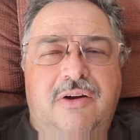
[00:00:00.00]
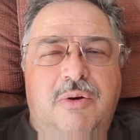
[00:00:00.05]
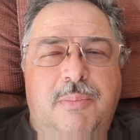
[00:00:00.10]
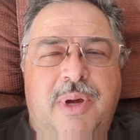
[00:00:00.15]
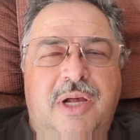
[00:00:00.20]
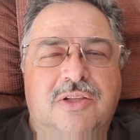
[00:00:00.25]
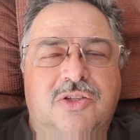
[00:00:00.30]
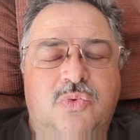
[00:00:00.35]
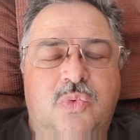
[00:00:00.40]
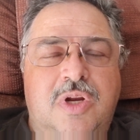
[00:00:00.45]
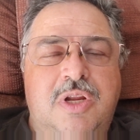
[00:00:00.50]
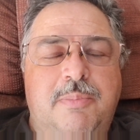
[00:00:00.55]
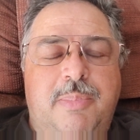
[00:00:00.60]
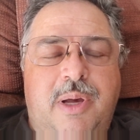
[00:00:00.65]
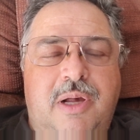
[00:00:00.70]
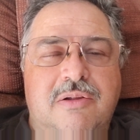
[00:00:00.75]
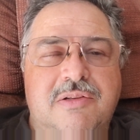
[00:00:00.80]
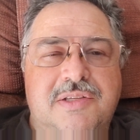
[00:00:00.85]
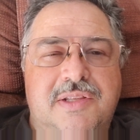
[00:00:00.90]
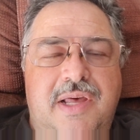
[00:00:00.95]
about 20
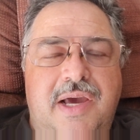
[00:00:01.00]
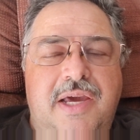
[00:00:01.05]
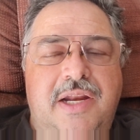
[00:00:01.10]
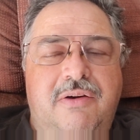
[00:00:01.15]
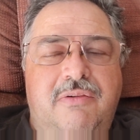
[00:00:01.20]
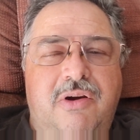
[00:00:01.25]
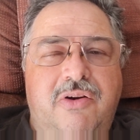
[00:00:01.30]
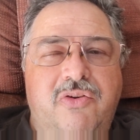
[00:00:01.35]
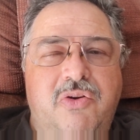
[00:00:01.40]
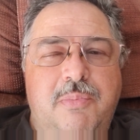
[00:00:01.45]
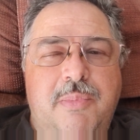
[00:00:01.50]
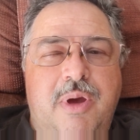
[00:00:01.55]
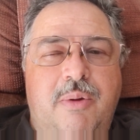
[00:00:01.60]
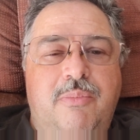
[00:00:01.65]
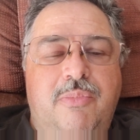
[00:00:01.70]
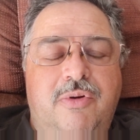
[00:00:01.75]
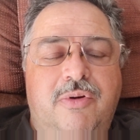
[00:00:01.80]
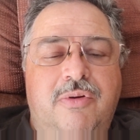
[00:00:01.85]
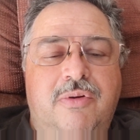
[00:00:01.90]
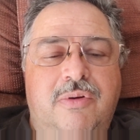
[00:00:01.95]
pounds lighter, I
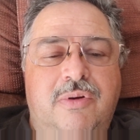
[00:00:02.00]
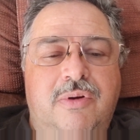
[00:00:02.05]
remember.